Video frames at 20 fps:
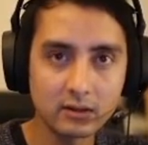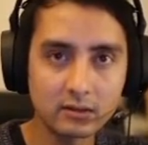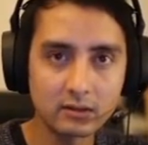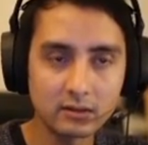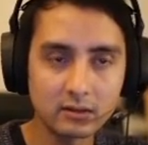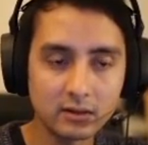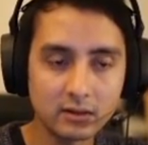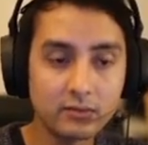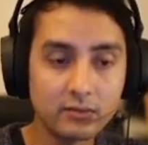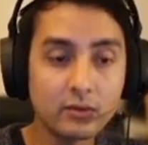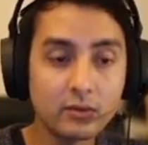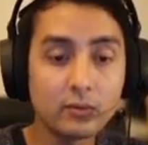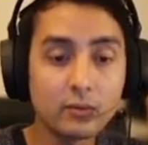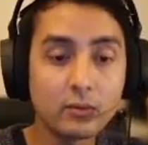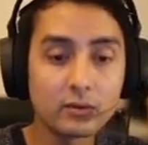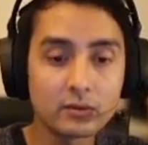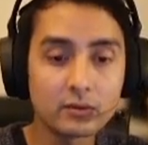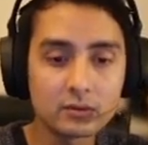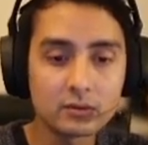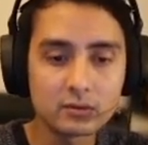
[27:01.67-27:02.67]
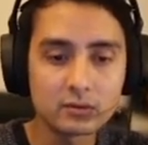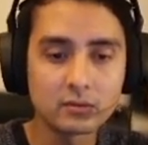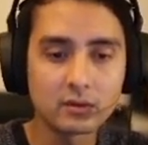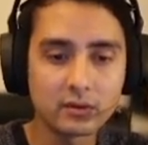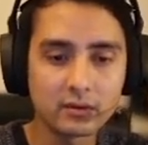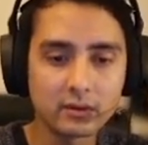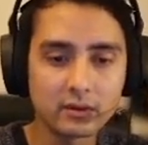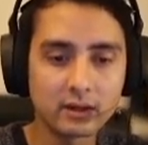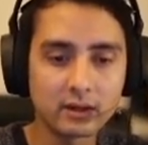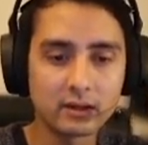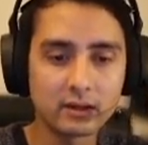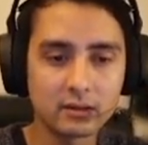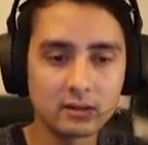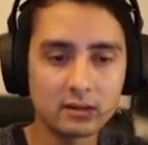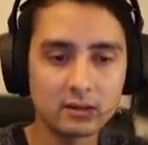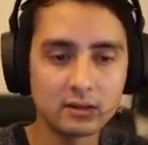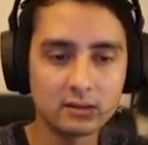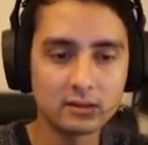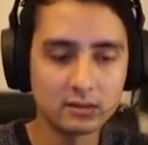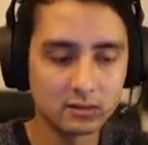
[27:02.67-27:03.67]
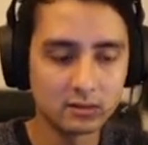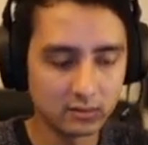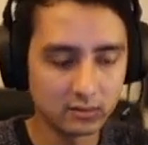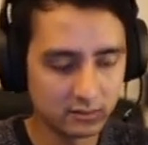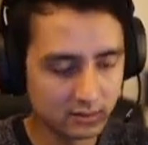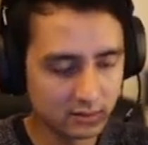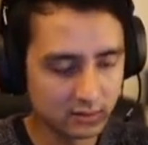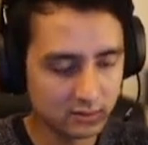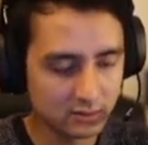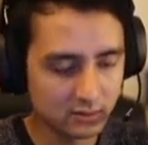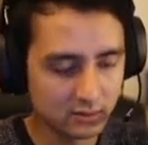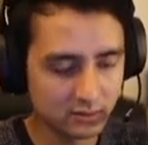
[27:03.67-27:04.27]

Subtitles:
if you want to work again on this shot.